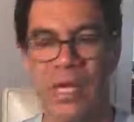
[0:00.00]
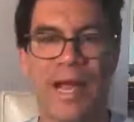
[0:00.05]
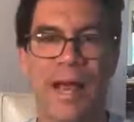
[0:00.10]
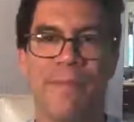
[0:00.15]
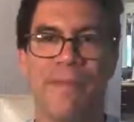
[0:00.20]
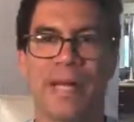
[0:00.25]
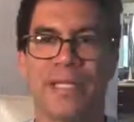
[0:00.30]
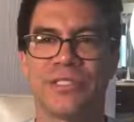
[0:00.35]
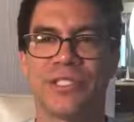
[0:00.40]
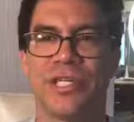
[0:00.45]

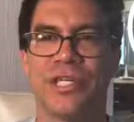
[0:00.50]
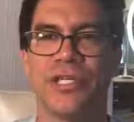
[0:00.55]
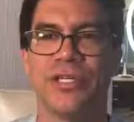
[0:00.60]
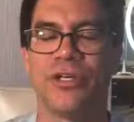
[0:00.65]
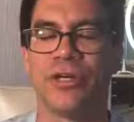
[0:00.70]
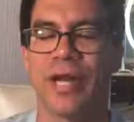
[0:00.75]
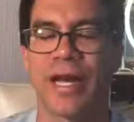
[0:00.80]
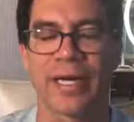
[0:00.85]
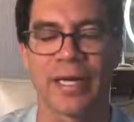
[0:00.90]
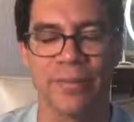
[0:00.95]
I'm not saying
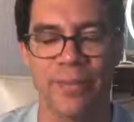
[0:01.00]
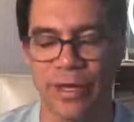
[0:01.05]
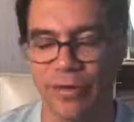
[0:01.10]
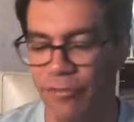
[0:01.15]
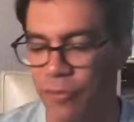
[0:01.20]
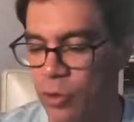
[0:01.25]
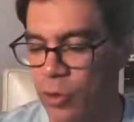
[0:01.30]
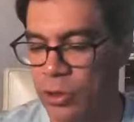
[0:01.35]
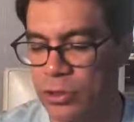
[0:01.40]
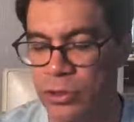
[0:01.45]
you're not gonna make
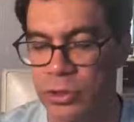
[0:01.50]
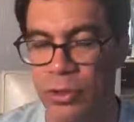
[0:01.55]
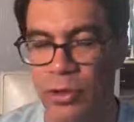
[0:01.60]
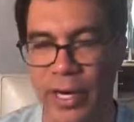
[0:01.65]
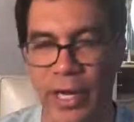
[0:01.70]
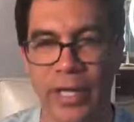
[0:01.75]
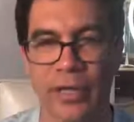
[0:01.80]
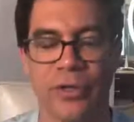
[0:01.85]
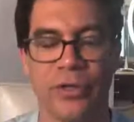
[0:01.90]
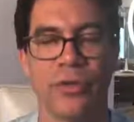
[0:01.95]
400
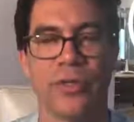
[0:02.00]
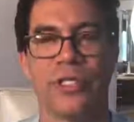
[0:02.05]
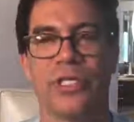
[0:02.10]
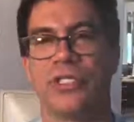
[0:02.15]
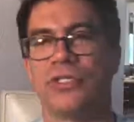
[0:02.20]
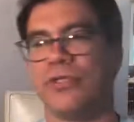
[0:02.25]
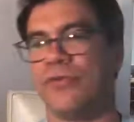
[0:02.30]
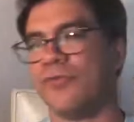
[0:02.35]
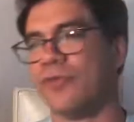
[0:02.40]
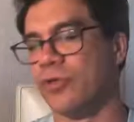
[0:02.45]
grand doing
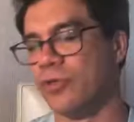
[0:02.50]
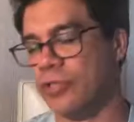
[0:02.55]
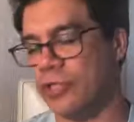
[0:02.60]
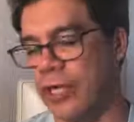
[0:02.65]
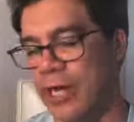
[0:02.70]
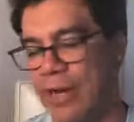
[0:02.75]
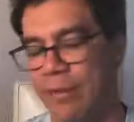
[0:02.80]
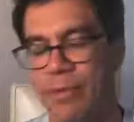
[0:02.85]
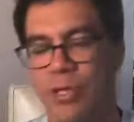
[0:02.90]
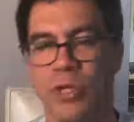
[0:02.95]
this your first
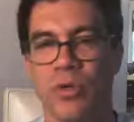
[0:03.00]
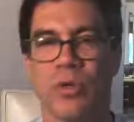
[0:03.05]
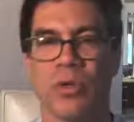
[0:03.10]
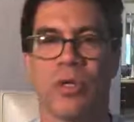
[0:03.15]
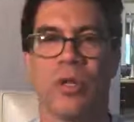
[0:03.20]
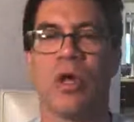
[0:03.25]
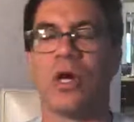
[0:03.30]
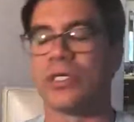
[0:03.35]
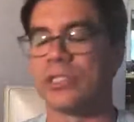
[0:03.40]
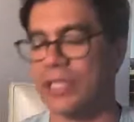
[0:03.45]
year. I've been doing it
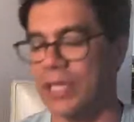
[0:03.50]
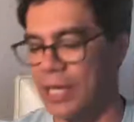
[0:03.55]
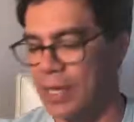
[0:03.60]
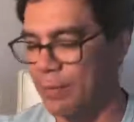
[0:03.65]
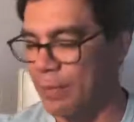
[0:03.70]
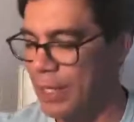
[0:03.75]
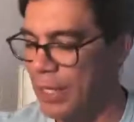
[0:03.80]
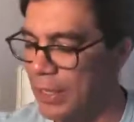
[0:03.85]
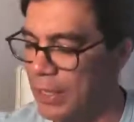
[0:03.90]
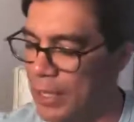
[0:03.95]
a long
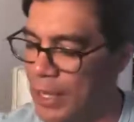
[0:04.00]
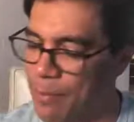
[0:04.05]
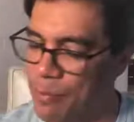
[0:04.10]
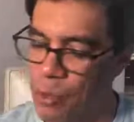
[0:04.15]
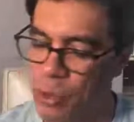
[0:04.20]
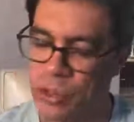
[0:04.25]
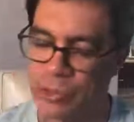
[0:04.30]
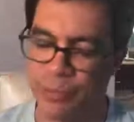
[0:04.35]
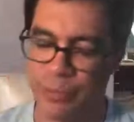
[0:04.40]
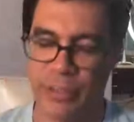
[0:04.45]
time. I got a lot
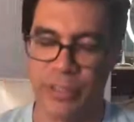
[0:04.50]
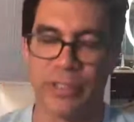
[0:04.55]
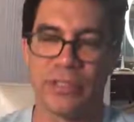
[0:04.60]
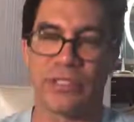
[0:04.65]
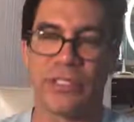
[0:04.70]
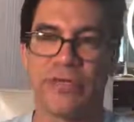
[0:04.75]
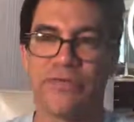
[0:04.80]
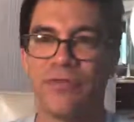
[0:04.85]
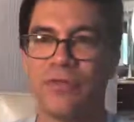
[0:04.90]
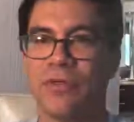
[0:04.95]
more
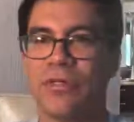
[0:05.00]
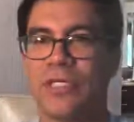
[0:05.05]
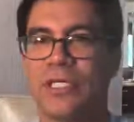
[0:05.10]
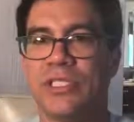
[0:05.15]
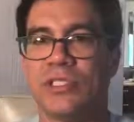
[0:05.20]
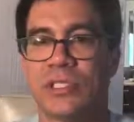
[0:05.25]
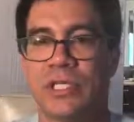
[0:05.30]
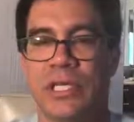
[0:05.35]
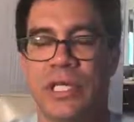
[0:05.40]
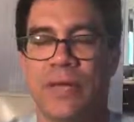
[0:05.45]
experience. Giving you a
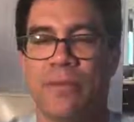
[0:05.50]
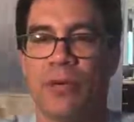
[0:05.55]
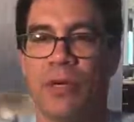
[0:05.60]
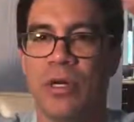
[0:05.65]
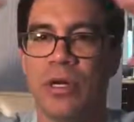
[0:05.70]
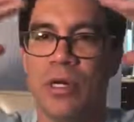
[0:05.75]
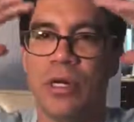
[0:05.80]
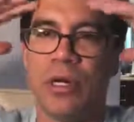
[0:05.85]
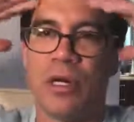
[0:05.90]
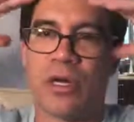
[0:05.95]

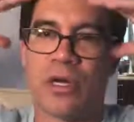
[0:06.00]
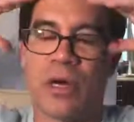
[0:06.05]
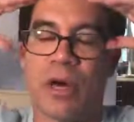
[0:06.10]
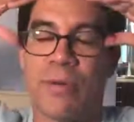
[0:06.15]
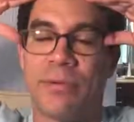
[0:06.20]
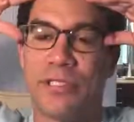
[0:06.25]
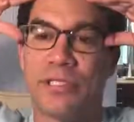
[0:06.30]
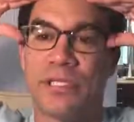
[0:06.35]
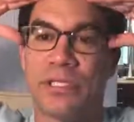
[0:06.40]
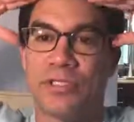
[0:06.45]
disclaimer, a
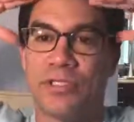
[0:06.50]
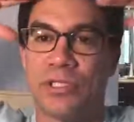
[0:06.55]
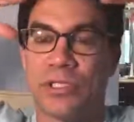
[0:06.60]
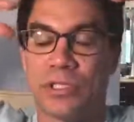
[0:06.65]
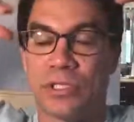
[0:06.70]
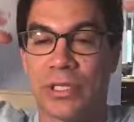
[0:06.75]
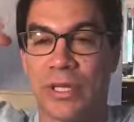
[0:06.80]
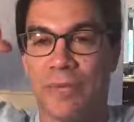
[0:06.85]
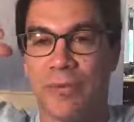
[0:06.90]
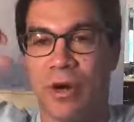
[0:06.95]
common sense
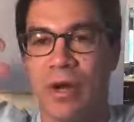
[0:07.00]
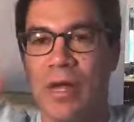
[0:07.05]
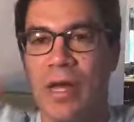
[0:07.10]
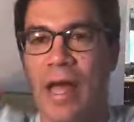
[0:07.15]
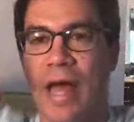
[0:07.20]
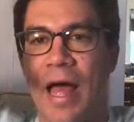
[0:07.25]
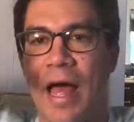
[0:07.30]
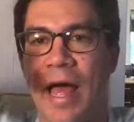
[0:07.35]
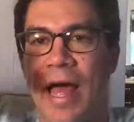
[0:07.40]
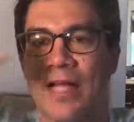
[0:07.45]
disclaimer.
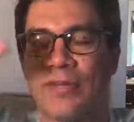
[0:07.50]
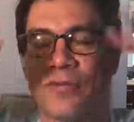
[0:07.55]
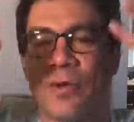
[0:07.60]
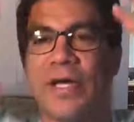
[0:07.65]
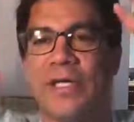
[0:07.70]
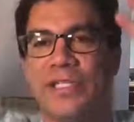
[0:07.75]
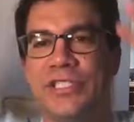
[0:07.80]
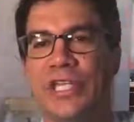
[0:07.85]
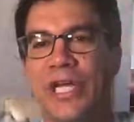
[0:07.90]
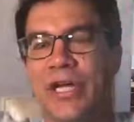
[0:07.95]
That's
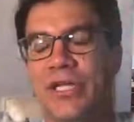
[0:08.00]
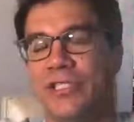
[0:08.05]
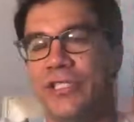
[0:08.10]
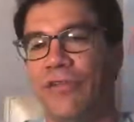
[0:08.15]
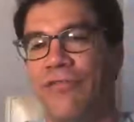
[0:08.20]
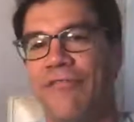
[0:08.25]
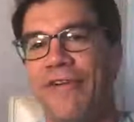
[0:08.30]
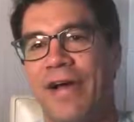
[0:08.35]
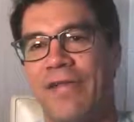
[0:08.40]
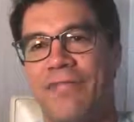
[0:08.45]
why I challenge
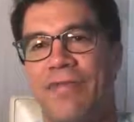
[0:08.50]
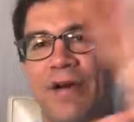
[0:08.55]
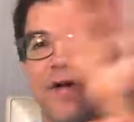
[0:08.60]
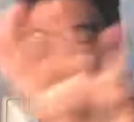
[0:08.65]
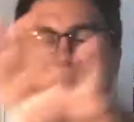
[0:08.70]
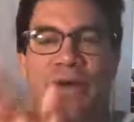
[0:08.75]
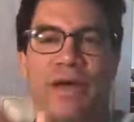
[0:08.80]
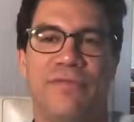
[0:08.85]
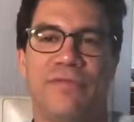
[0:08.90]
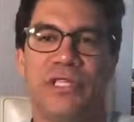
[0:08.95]
you, the
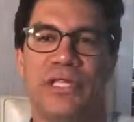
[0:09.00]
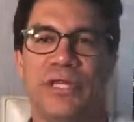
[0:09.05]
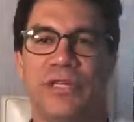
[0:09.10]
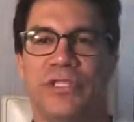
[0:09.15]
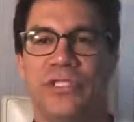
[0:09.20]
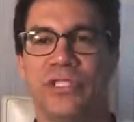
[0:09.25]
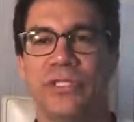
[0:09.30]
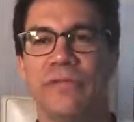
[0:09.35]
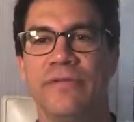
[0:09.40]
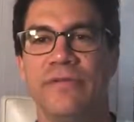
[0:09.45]
555
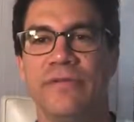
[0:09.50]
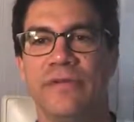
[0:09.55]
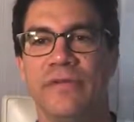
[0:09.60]
challenge.